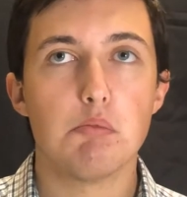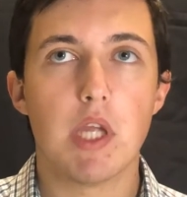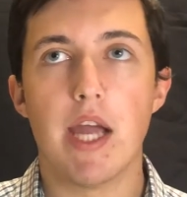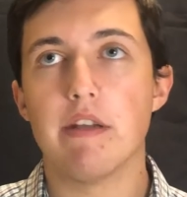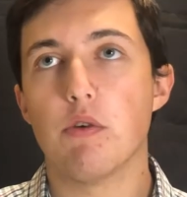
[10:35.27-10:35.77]

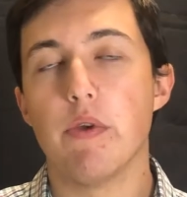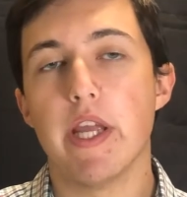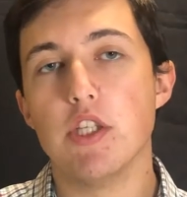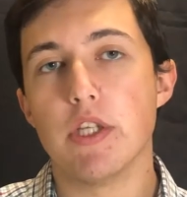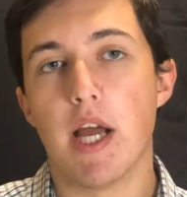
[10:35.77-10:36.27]
kind of
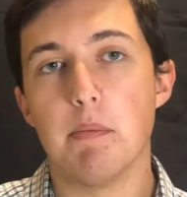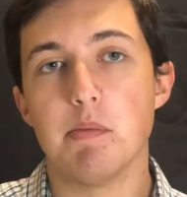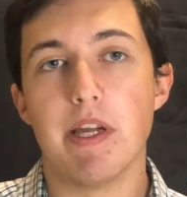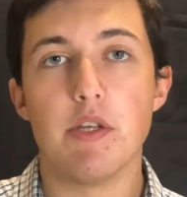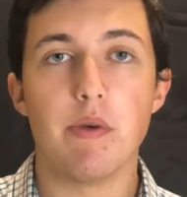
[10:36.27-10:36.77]
create jobs
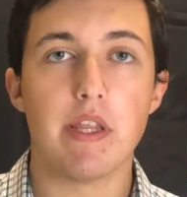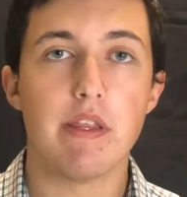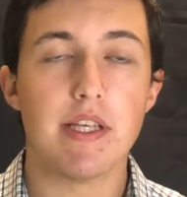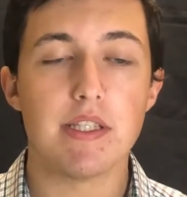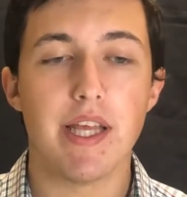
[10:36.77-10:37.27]
by doing
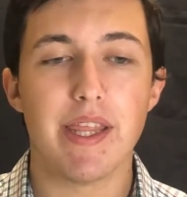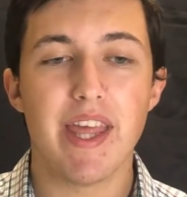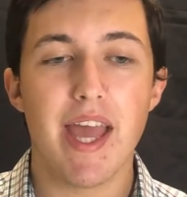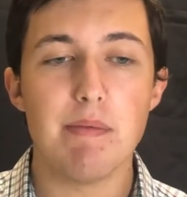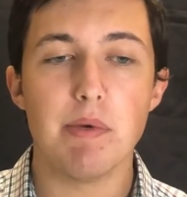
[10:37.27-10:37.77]
things like
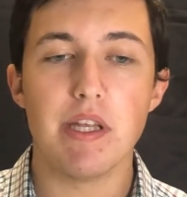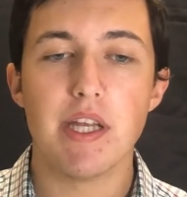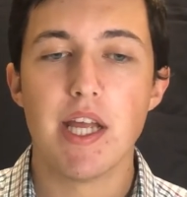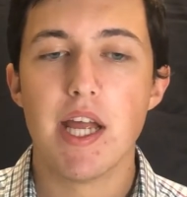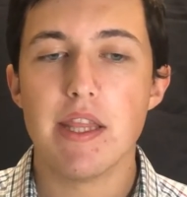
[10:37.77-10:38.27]
that, but
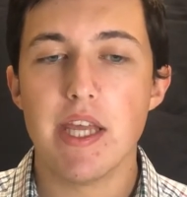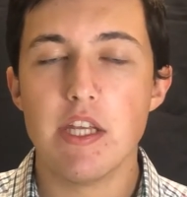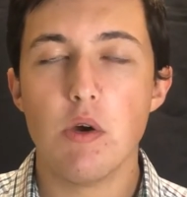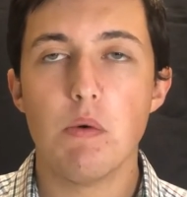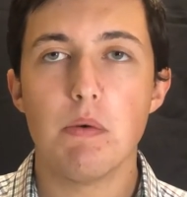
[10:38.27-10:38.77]
they
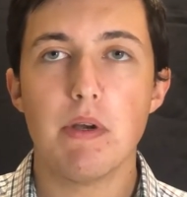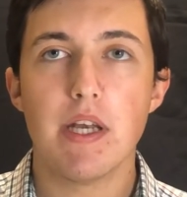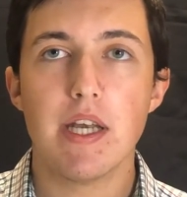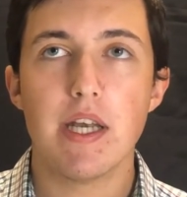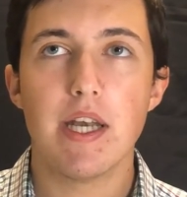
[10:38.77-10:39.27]
don't
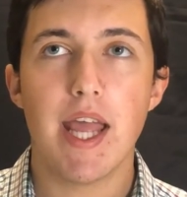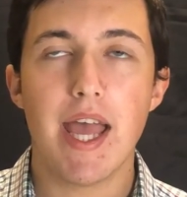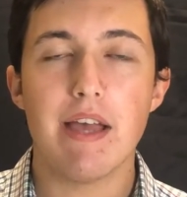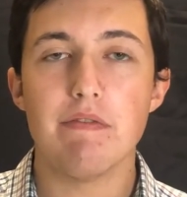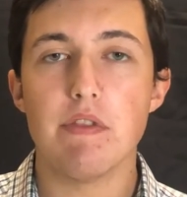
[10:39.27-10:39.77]

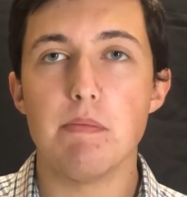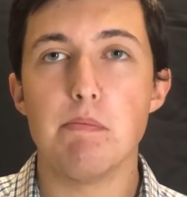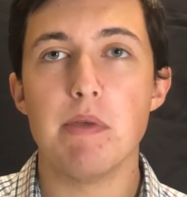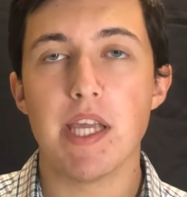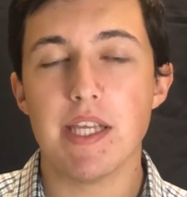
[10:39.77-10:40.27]
have the
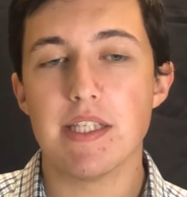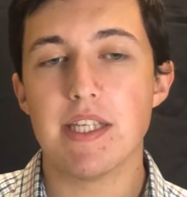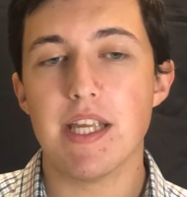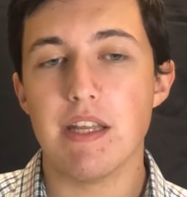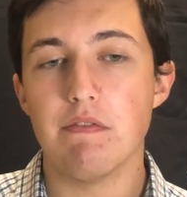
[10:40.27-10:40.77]

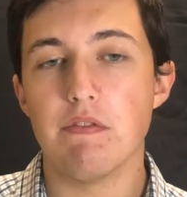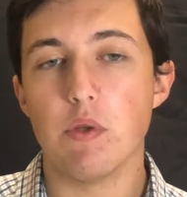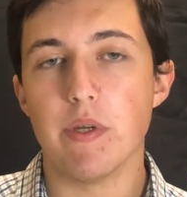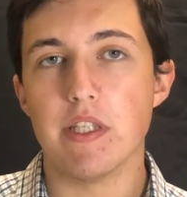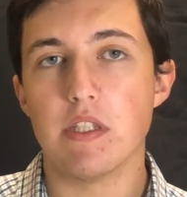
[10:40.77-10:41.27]
biggest
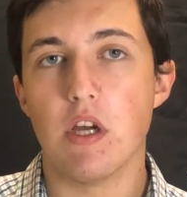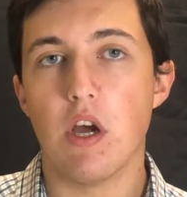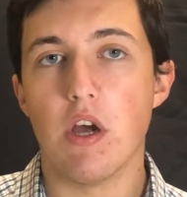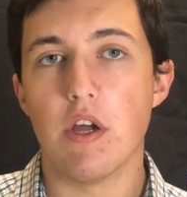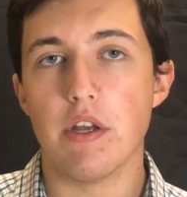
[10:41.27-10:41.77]
influence
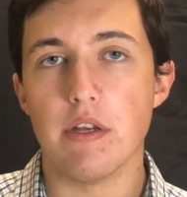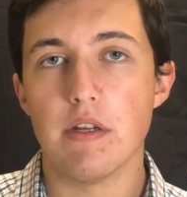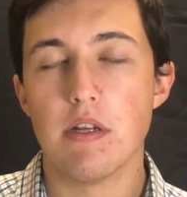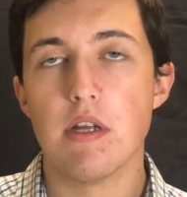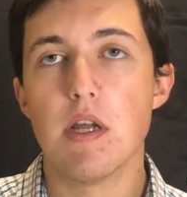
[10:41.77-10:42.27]
on
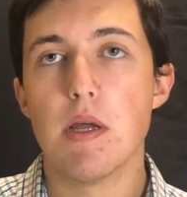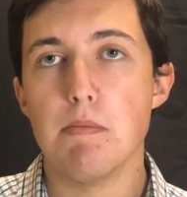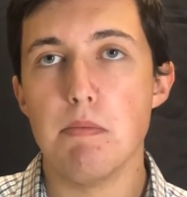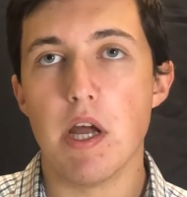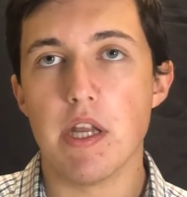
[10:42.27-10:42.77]

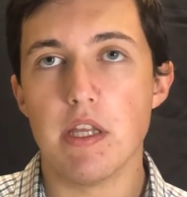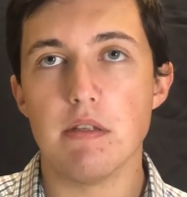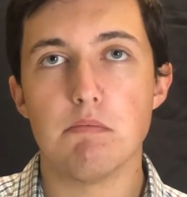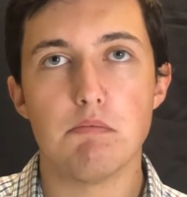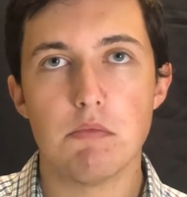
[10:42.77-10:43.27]

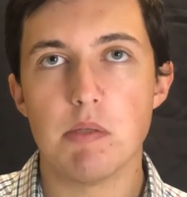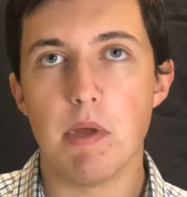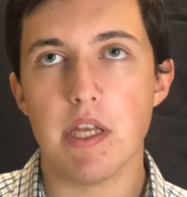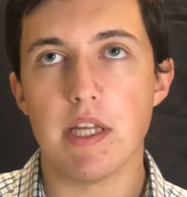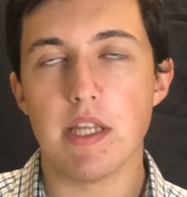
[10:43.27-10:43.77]
money
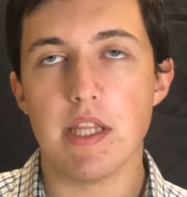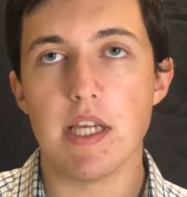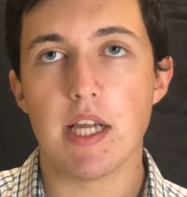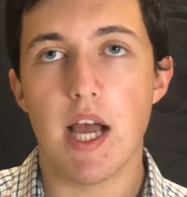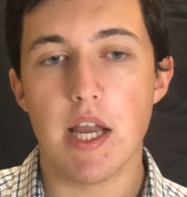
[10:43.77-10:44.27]
spending in the
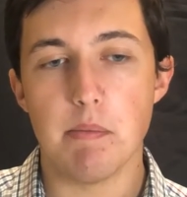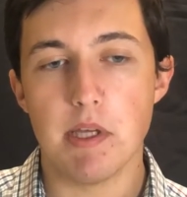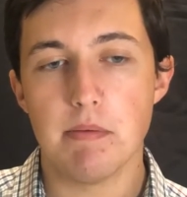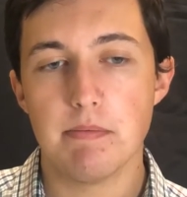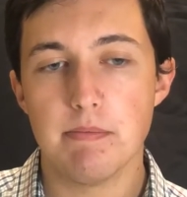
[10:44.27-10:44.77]
economy.